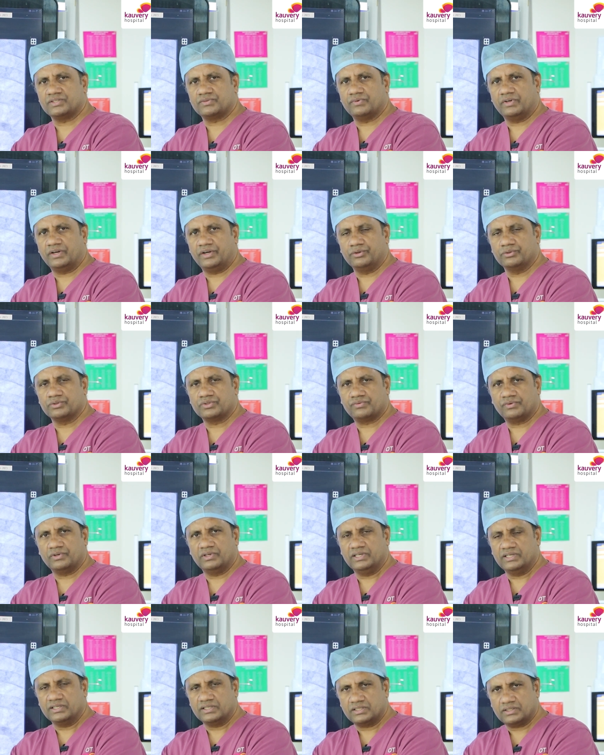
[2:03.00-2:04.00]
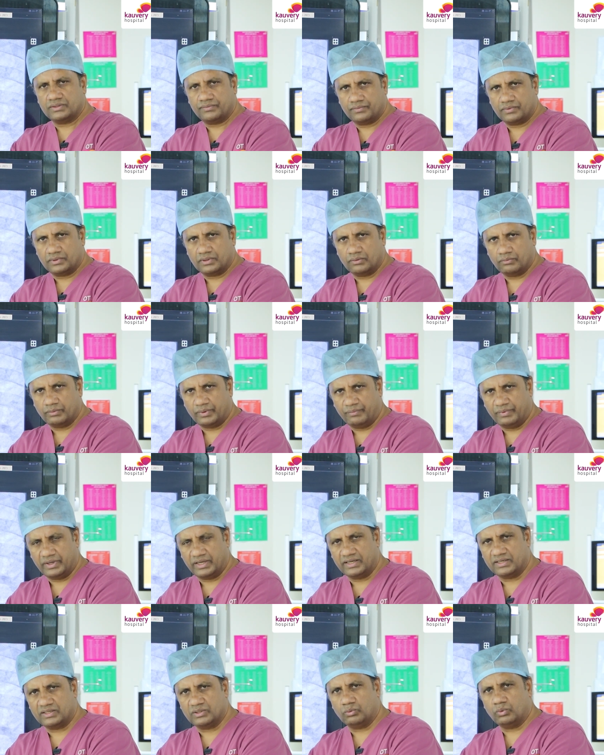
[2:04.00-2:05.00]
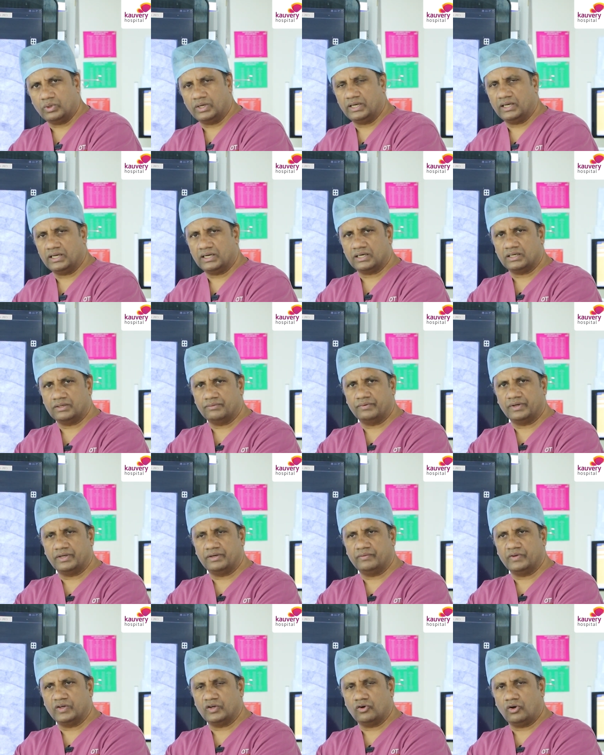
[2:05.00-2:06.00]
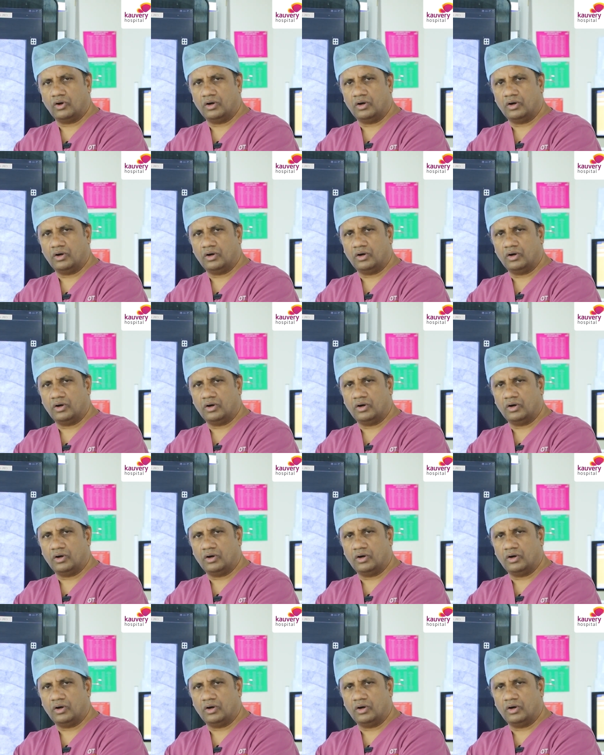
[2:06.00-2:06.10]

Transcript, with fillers: is very useful is when we get a wire and when we are